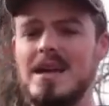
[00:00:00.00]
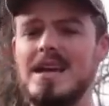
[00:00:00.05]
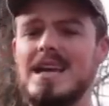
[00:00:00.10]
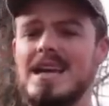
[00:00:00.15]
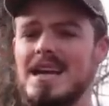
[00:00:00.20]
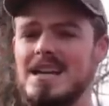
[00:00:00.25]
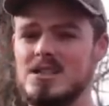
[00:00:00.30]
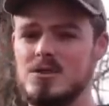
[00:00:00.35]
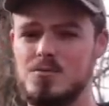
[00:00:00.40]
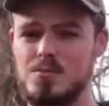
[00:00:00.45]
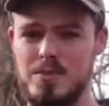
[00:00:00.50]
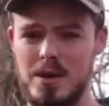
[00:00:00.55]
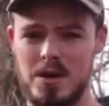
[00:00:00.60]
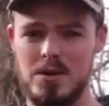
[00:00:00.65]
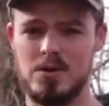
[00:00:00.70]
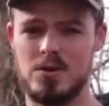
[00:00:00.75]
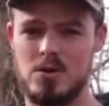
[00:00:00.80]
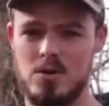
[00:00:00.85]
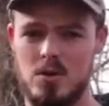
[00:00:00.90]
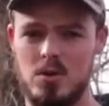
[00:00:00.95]
it gets
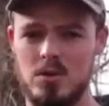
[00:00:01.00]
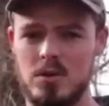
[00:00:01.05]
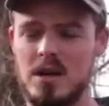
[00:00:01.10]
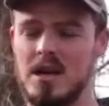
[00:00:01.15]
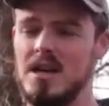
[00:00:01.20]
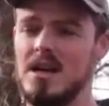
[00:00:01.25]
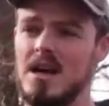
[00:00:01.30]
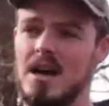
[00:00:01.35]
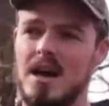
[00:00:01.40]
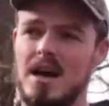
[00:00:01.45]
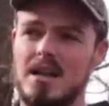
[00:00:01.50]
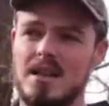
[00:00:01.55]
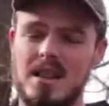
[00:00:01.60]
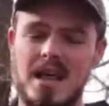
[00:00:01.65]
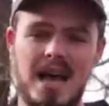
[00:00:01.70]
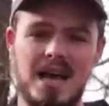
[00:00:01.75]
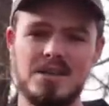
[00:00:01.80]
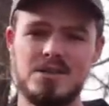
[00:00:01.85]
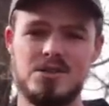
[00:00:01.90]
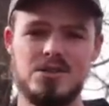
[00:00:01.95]
bitter cold. Uh,
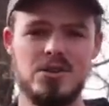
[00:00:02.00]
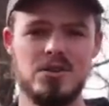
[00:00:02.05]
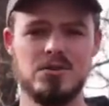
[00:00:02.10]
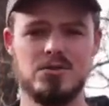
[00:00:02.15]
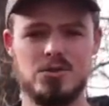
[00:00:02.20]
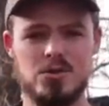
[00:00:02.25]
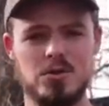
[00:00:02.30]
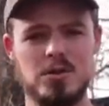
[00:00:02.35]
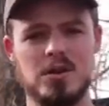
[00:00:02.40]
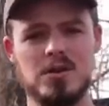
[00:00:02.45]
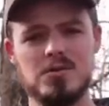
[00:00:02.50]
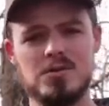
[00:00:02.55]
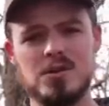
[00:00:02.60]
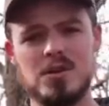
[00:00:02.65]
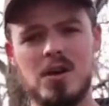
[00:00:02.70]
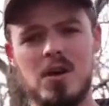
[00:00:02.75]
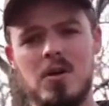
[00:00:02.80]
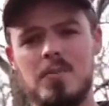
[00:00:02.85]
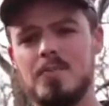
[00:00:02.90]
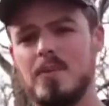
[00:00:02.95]
last year or two years
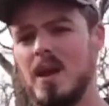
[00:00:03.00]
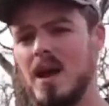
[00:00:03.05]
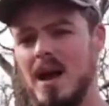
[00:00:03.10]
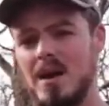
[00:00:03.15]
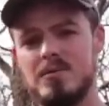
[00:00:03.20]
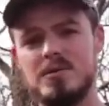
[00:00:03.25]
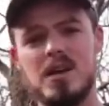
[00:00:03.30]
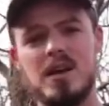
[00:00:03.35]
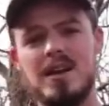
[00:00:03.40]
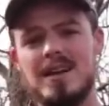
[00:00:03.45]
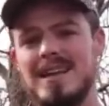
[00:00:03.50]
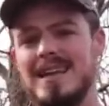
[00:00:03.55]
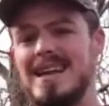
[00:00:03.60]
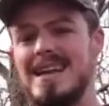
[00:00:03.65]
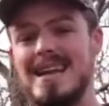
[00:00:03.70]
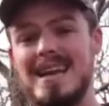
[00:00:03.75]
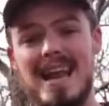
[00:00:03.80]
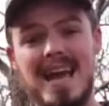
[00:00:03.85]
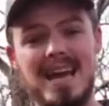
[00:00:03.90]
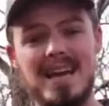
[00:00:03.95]
ago, I was hunting
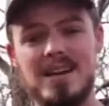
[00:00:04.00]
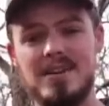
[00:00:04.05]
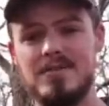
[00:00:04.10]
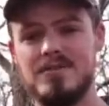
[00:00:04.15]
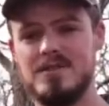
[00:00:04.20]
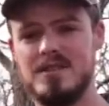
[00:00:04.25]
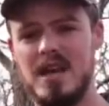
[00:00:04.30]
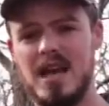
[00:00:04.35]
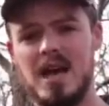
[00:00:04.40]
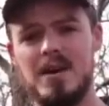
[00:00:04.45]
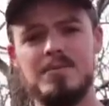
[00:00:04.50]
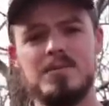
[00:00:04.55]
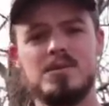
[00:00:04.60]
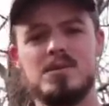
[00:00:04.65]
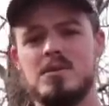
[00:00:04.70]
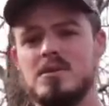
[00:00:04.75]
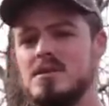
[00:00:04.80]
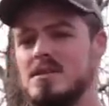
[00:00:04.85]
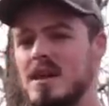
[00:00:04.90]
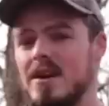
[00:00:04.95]
in negative
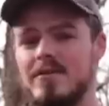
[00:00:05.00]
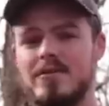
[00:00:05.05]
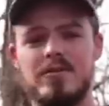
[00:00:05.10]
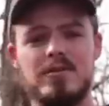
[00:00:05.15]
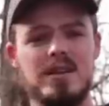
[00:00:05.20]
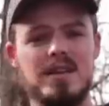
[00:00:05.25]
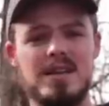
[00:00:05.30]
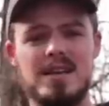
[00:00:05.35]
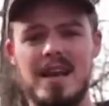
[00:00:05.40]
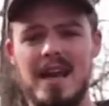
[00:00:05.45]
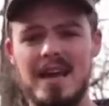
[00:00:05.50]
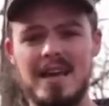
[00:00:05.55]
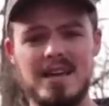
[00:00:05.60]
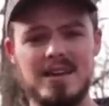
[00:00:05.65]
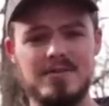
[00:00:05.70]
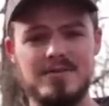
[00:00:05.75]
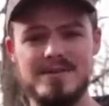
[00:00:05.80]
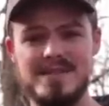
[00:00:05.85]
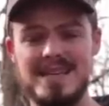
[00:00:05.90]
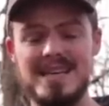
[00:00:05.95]
temps, definitely
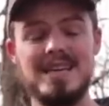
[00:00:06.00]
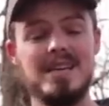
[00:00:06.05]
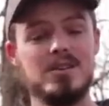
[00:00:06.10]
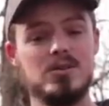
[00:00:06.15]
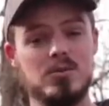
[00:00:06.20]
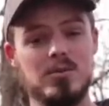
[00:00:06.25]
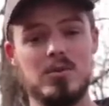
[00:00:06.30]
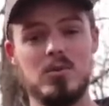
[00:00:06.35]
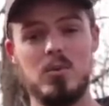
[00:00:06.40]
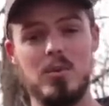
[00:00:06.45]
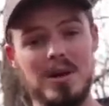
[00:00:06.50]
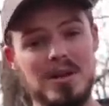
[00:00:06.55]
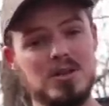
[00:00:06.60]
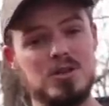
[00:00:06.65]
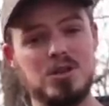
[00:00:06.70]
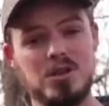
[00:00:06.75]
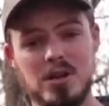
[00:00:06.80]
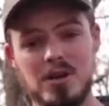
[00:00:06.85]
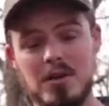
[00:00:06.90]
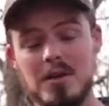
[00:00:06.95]
negative teens with wind
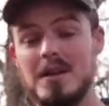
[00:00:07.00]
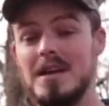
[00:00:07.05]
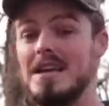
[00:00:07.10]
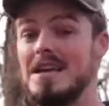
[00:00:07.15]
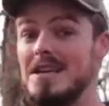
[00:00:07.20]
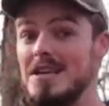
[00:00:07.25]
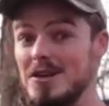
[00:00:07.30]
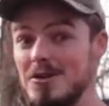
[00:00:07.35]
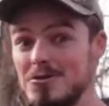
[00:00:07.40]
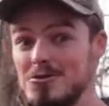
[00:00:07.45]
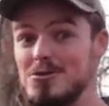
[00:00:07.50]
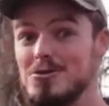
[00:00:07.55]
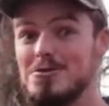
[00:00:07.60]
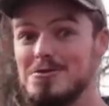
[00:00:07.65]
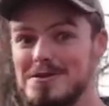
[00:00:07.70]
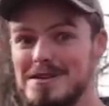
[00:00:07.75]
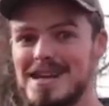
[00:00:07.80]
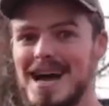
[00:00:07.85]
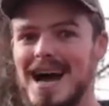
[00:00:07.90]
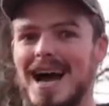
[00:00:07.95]
chill. You do
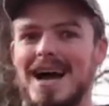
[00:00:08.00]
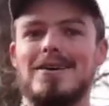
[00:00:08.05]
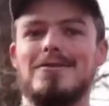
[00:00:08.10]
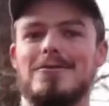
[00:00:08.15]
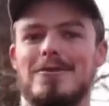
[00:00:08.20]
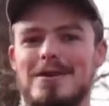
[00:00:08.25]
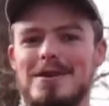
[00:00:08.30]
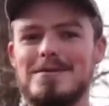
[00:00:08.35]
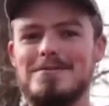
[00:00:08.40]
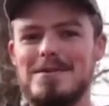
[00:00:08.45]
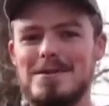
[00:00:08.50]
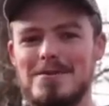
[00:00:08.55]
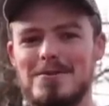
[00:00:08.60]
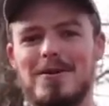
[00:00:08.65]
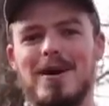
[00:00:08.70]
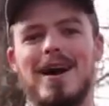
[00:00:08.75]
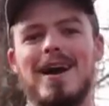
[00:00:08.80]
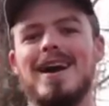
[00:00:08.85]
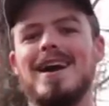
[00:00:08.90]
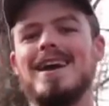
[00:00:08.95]
not want to be
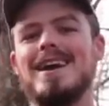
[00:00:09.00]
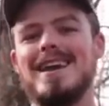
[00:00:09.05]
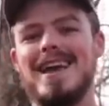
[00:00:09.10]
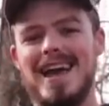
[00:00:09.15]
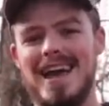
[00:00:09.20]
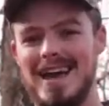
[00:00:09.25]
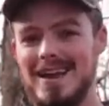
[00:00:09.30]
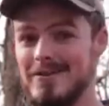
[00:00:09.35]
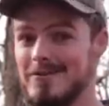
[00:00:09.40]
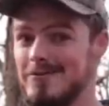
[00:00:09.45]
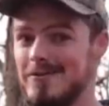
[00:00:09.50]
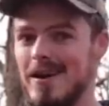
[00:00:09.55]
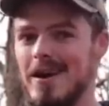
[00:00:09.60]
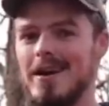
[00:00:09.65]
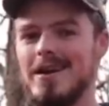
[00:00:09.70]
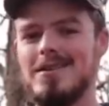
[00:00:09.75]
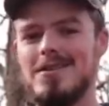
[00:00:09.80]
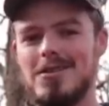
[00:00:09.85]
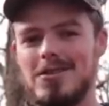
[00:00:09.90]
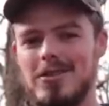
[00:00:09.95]
wearing a
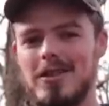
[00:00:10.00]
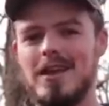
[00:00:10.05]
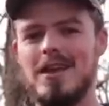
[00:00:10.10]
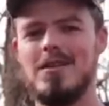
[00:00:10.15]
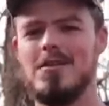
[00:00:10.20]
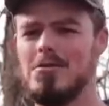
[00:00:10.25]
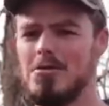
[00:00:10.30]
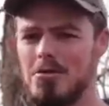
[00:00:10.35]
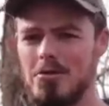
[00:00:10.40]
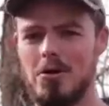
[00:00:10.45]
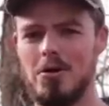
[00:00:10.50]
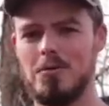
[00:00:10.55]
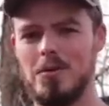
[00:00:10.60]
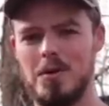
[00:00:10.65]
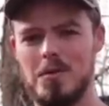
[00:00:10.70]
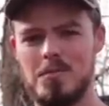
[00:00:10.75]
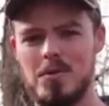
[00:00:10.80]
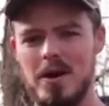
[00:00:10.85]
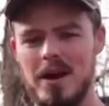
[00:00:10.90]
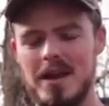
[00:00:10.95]
very thin
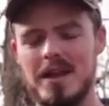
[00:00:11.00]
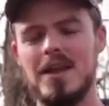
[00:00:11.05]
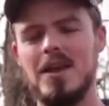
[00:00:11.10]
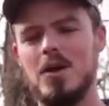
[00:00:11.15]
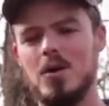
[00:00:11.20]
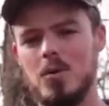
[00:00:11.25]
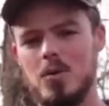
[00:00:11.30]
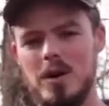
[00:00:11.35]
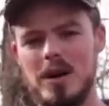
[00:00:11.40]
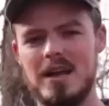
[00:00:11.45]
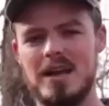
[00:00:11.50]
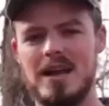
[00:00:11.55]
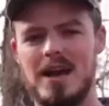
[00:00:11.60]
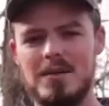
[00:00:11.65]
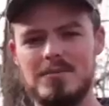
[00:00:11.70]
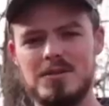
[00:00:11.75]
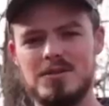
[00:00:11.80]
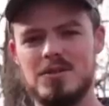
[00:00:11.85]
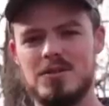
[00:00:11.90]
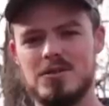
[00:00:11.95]
thermal break when it
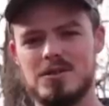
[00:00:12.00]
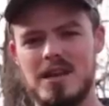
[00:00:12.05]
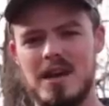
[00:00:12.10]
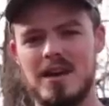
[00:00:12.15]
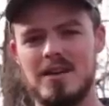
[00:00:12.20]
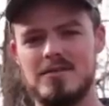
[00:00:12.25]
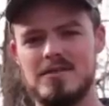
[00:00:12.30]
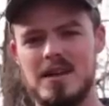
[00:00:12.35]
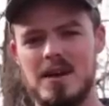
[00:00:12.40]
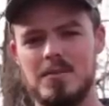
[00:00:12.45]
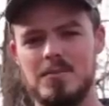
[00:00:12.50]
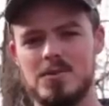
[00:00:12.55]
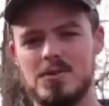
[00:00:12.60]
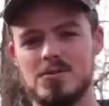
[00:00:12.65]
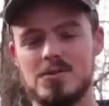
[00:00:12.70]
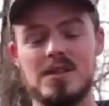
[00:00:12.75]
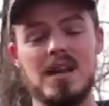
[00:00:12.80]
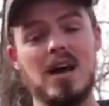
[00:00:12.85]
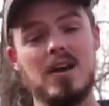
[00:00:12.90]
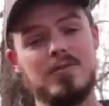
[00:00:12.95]
comes to those kind of
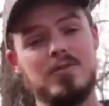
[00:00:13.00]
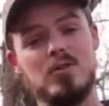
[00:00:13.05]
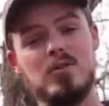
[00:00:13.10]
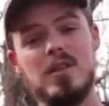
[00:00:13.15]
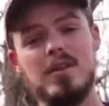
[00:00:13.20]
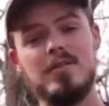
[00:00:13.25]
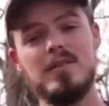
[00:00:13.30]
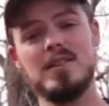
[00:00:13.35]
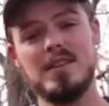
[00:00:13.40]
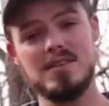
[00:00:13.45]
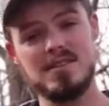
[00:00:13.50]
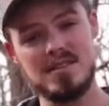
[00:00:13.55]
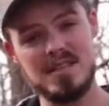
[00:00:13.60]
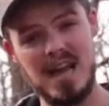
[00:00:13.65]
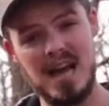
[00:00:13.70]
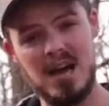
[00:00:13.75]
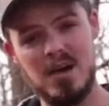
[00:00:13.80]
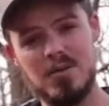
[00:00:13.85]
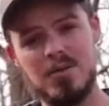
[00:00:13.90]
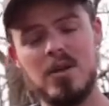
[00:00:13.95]
temperatures. Now, if you live in the
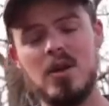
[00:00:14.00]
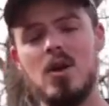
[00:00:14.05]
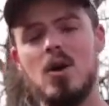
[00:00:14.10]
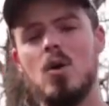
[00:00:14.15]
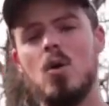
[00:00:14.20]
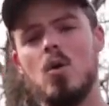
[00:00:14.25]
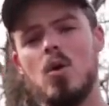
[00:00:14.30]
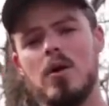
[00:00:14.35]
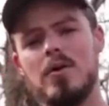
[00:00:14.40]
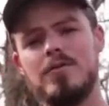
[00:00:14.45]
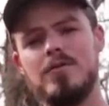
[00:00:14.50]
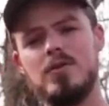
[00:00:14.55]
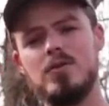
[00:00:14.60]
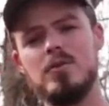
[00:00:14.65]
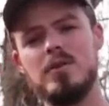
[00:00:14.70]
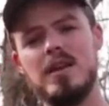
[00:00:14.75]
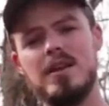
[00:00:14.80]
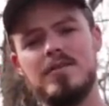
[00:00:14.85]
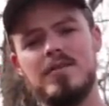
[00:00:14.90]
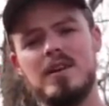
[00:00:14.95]
south or if you
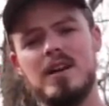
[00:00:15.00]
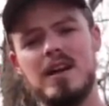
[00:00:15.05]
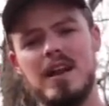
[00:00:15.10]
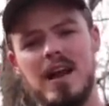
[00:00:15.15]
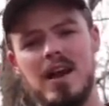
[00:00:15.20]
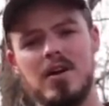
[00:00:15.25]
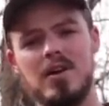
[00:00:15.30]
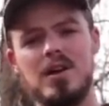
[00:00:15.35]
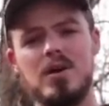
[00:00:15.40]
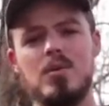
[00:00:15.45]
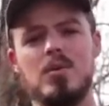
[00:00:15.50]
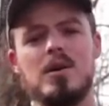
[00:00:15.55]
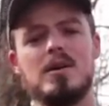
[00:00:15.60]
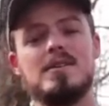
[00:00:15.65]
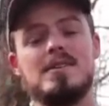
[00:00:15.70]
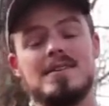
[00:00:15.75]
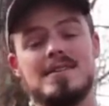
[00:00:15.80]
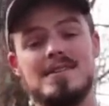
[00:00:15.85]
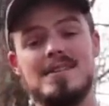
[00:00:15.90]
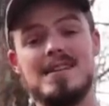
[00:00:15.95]
live in an area where
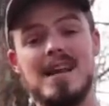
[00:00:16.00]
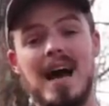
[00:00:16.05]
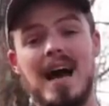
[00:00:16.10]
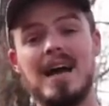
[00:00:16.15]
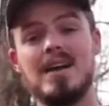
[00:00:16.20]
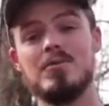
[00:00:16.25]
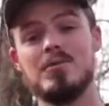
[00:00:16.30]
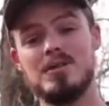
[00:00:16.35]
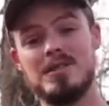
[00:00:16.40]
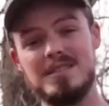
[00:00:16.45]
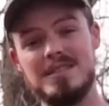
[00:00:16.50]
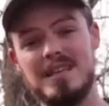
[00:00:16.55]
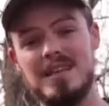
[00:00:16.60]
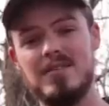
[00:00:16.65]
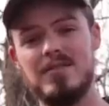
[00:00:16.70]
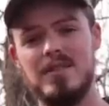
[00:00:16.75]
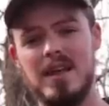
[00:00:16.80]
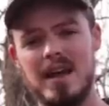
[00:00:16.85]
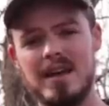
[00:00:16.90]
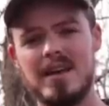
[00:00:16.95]
it does not
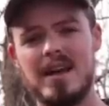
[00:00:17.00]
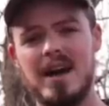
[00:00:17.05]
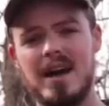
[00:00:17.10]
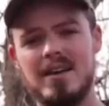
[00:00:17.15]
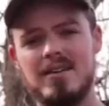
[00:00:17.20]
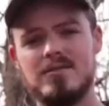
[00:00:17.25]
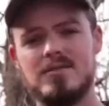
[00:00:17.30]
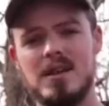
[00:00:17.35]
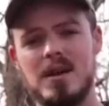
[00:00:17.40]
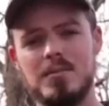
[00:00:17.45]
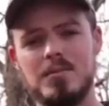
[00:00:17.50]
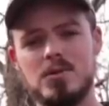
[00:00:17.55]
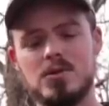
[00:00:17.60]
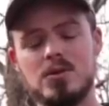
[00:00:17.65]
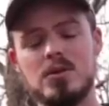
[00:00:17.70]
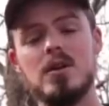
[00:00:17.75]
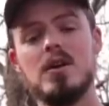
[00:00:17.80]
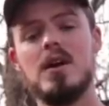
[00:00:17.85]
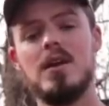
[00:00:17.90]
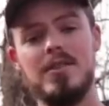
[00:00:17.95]
receive that kind of
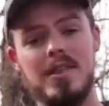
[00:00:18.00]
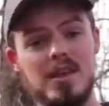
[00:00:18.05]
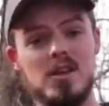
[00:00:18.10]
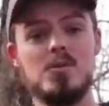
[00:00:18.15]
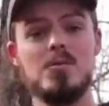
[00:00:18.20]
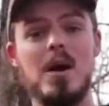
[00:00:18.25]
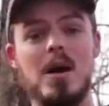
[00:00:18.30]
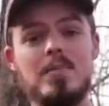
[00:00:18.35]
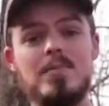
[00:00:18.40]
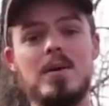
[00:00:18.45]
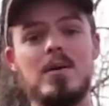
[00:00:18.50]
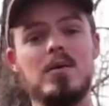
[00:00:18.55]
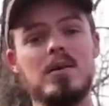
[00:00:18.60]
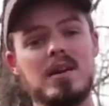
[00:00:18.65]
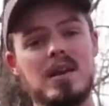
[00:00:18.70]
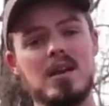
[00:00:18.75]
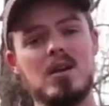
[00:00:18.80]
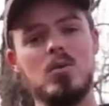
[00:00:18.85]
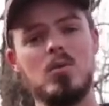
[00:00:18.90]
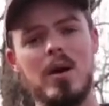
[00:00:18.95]
temperature, then you might be able to
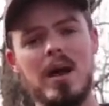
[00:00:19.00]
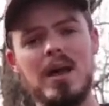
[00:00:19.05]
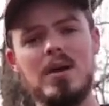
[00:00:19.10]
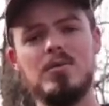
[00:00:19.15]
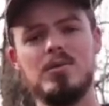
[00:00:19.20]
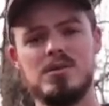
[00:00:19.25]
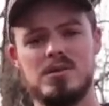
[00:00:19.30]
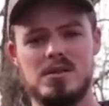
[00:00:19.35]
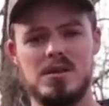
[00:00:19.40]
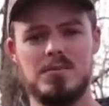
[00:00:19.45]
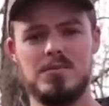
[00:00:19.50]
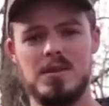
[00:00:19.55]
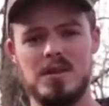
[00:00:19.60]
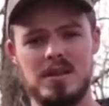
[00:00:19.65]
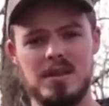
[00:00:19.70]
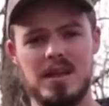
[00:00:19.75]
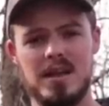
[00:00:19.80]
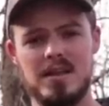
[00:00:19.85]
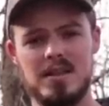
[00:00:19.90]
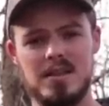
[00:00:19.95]
get away with
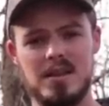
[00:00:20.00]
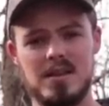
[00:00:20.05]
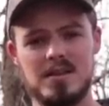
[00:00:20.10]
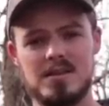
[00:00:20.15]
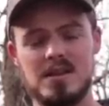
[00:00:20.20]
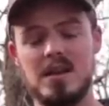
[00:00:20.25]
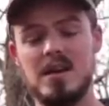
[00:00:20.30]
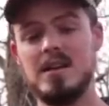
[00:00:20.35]
something like this.